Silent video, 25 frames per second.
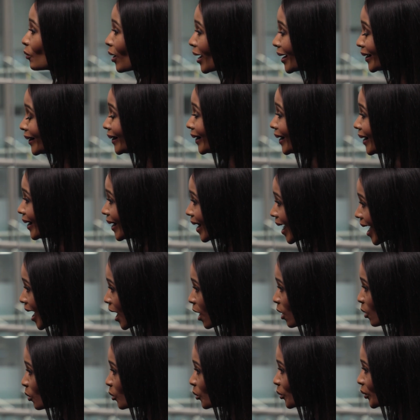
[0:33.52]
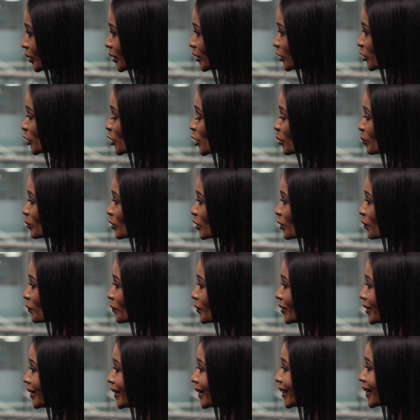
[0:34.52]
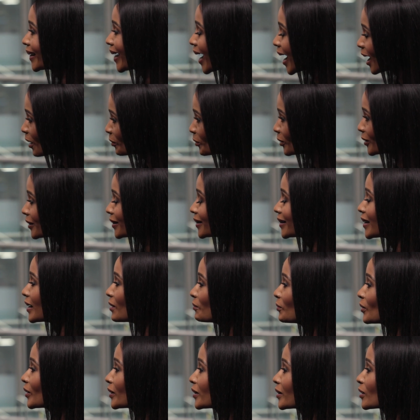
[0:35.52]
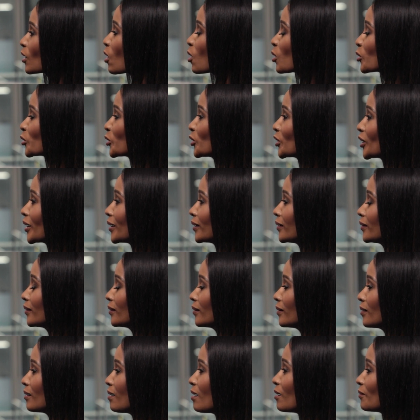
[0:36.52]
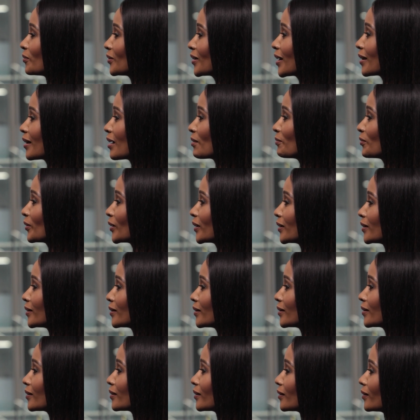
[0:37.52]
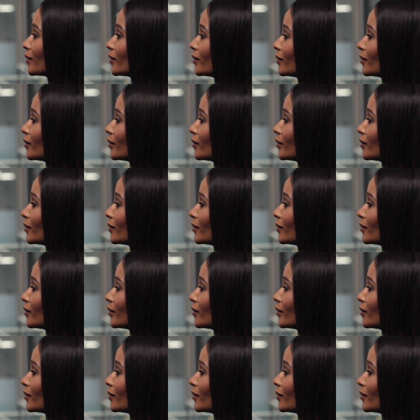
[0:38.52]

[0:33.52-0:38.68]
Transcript: right now in terms of the current savings culture of South Africans.